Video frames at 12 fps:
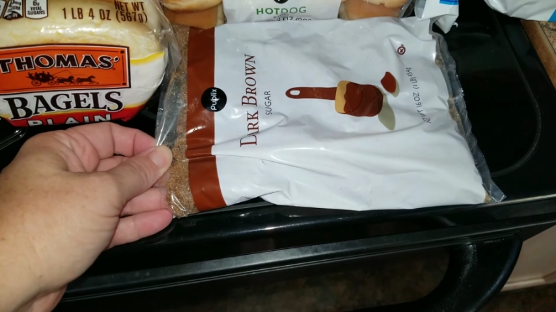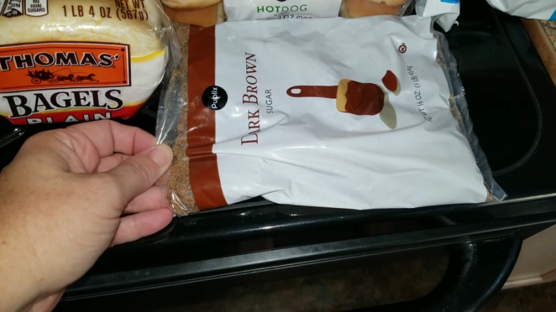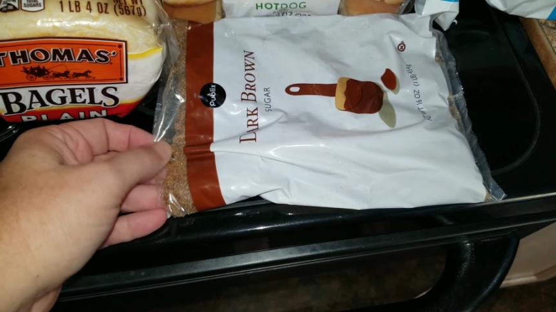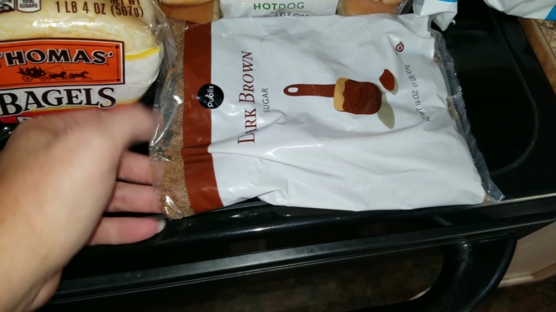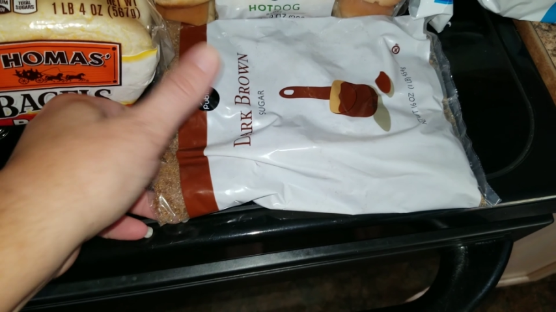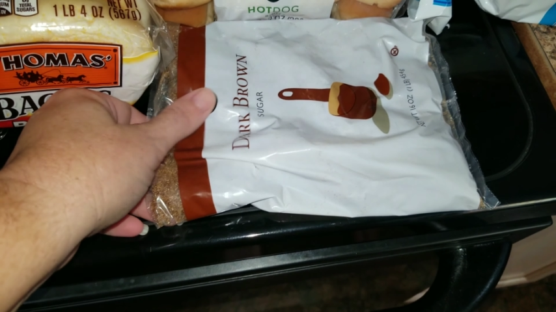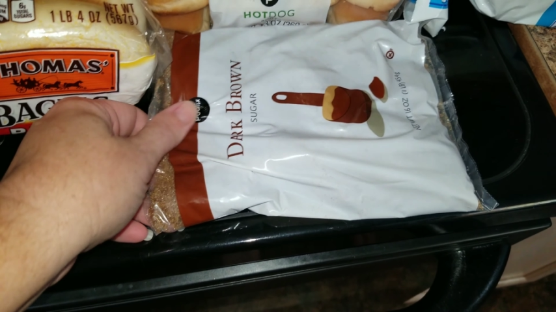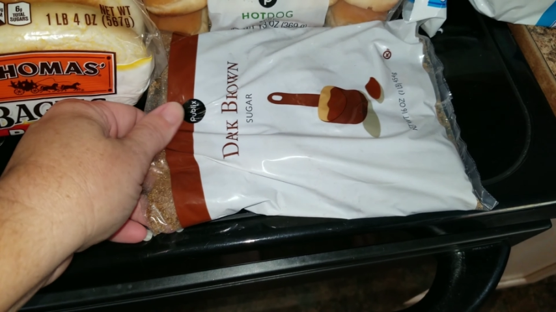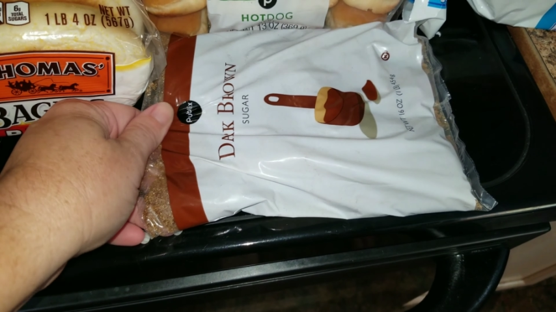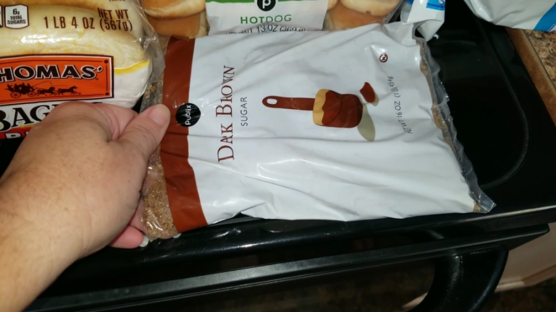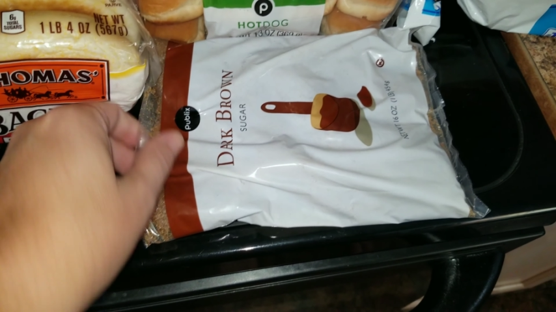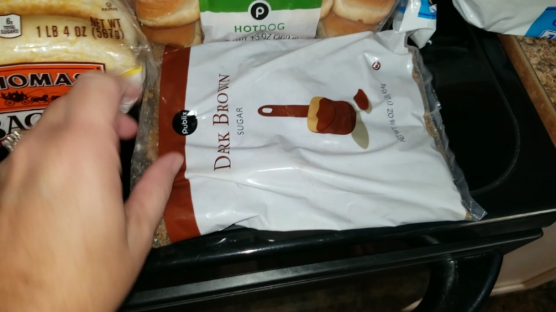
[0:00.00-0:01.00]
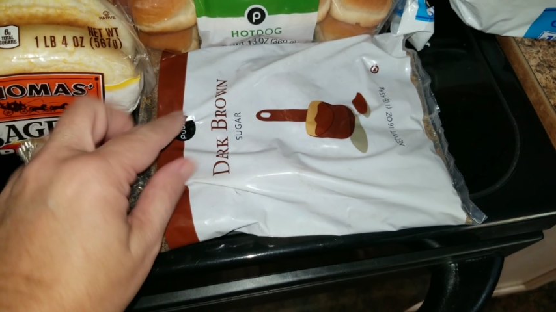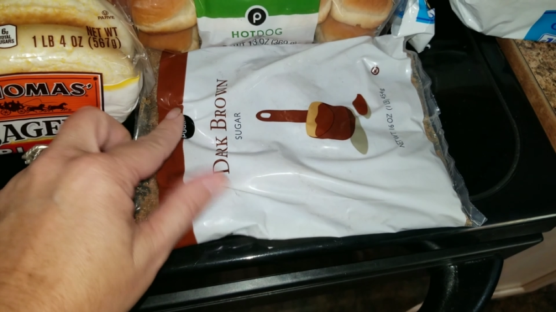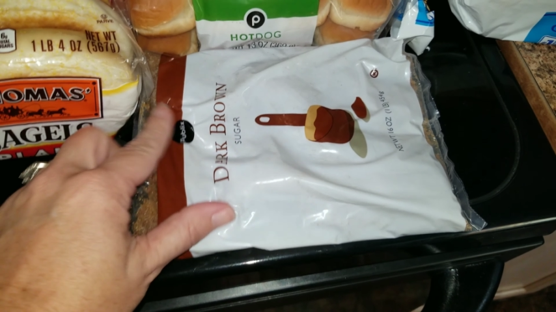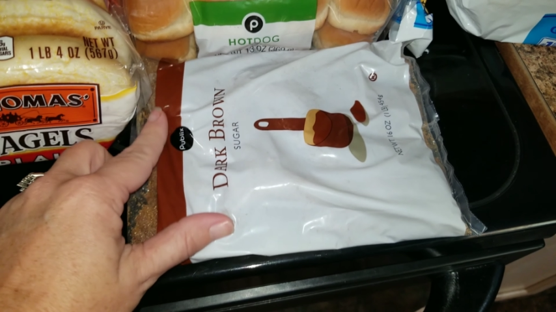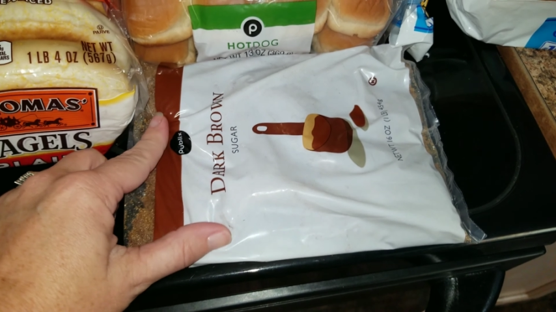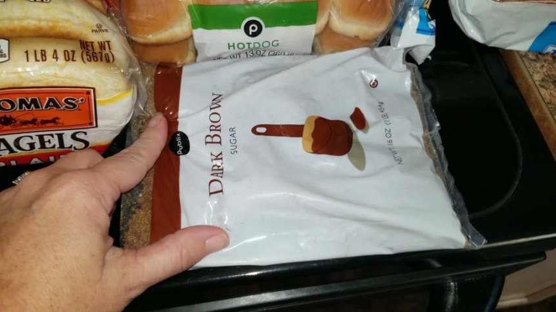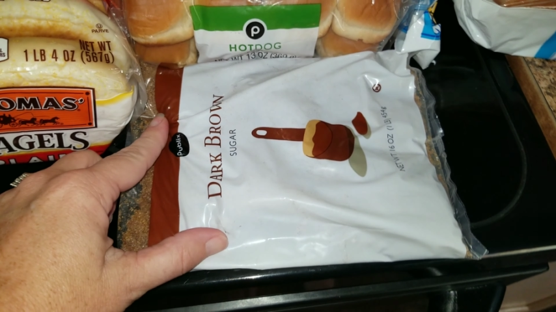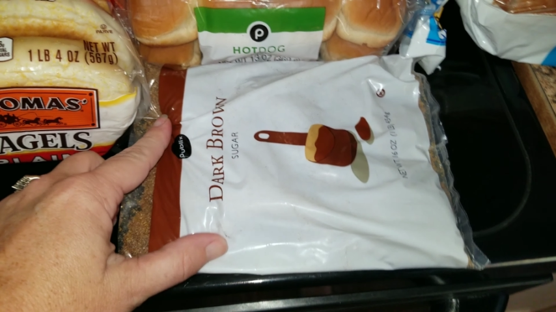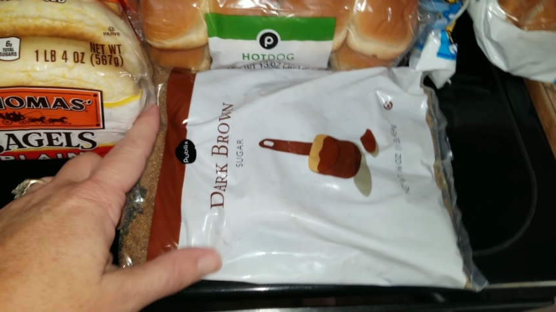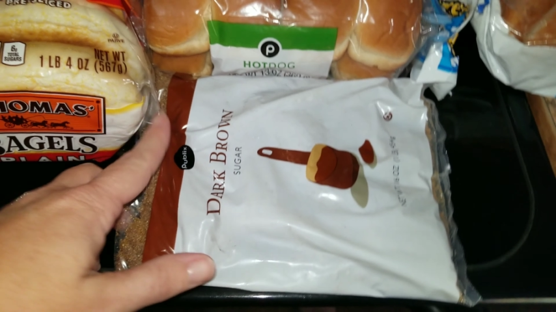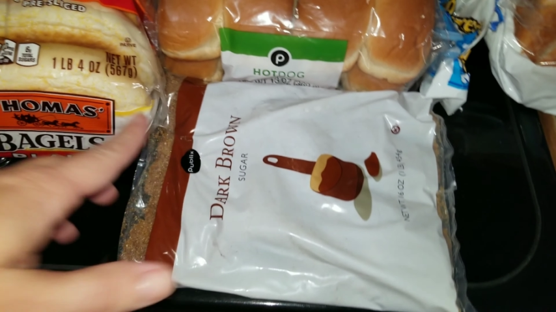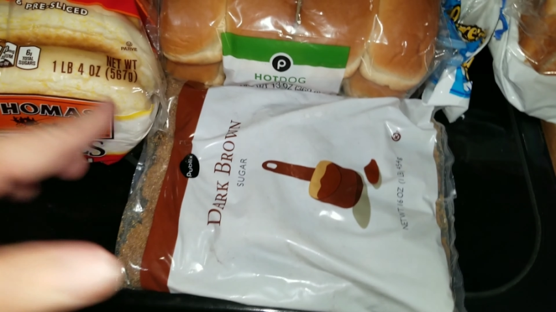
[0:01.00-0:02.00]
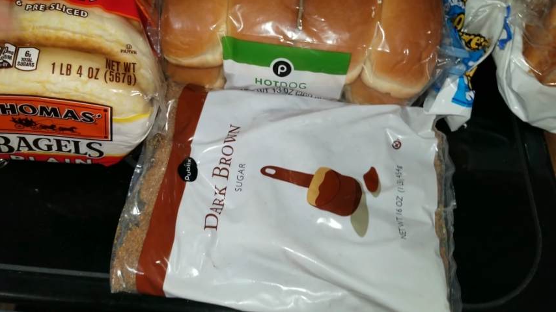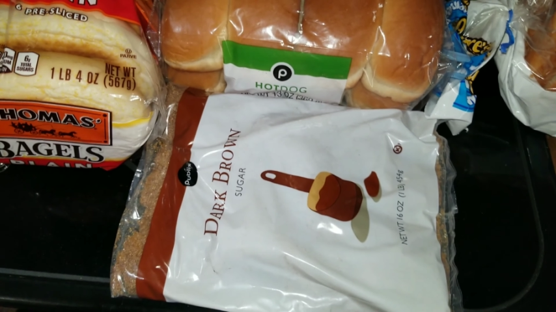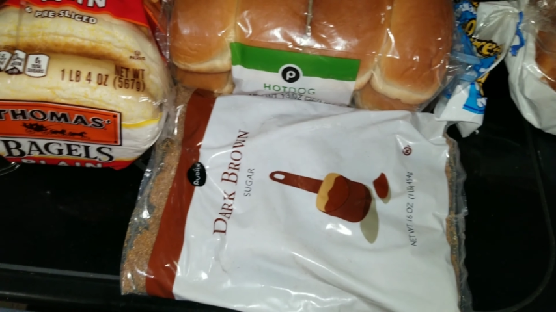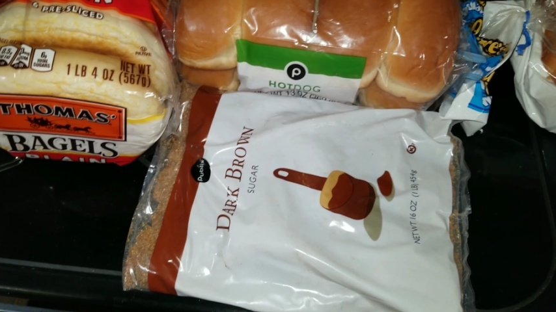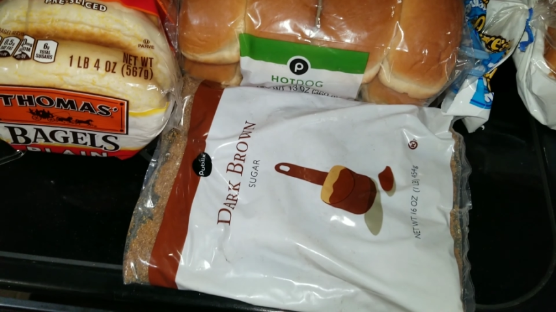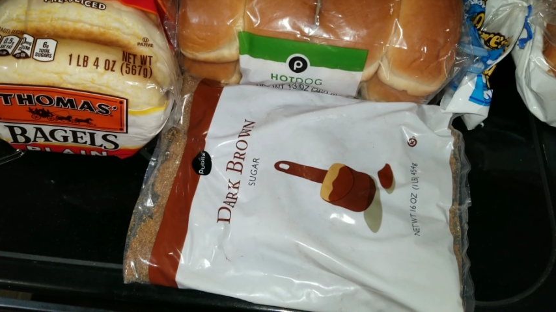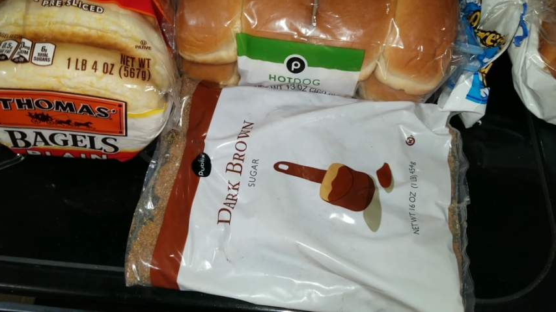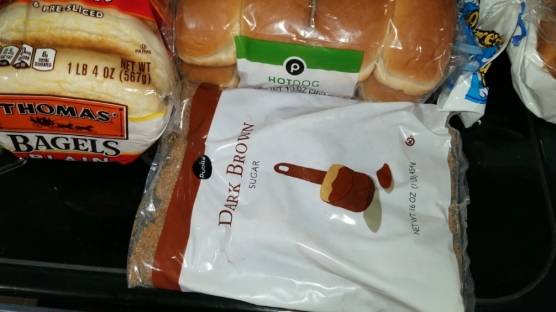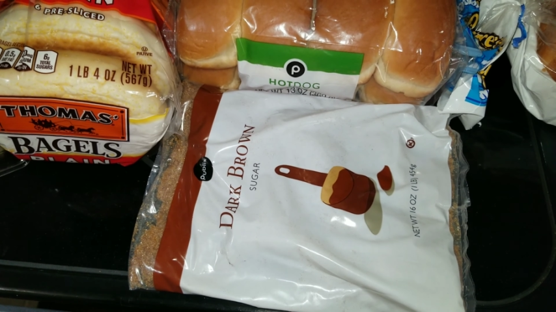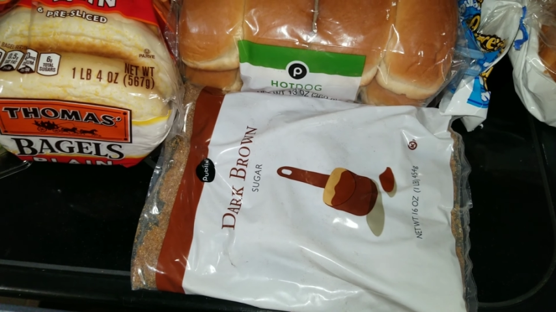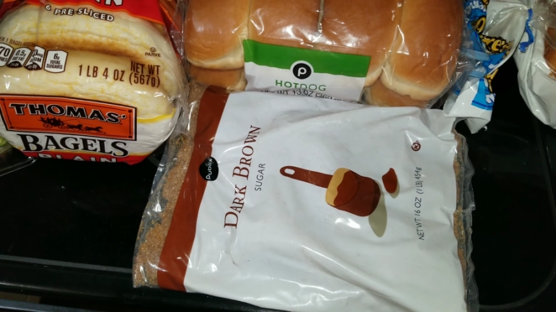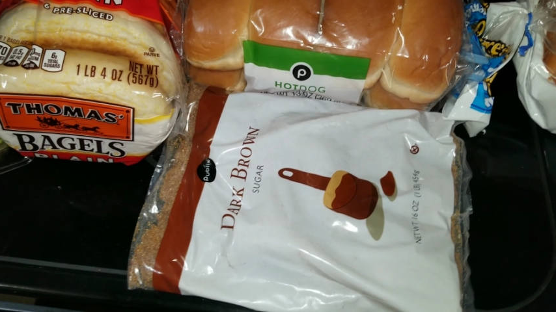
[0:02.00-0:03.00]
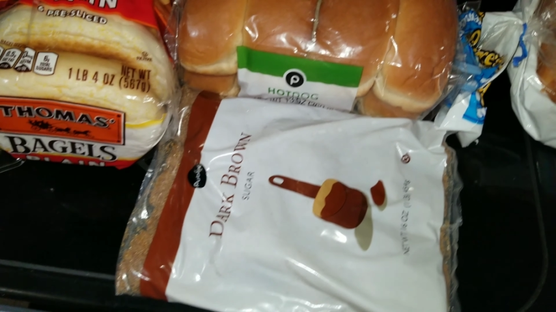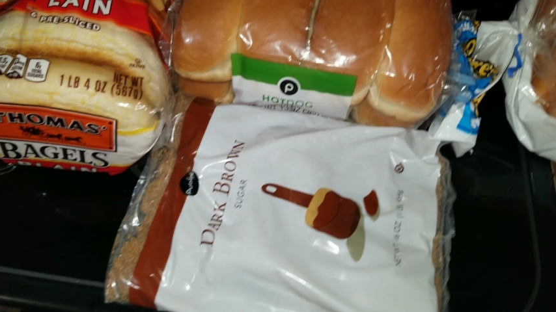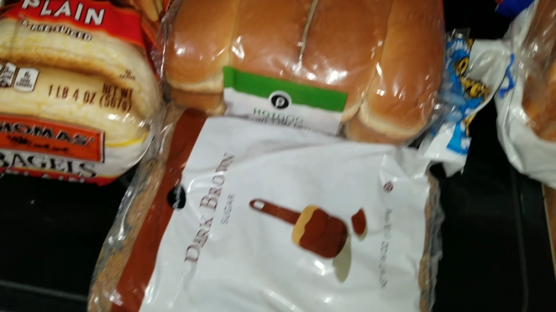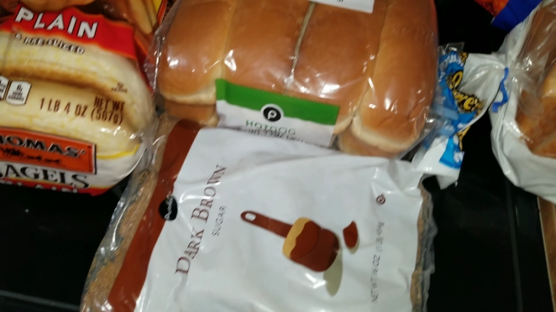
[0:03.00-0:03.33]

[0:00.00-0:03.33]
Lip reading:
[unreadable: no face in view]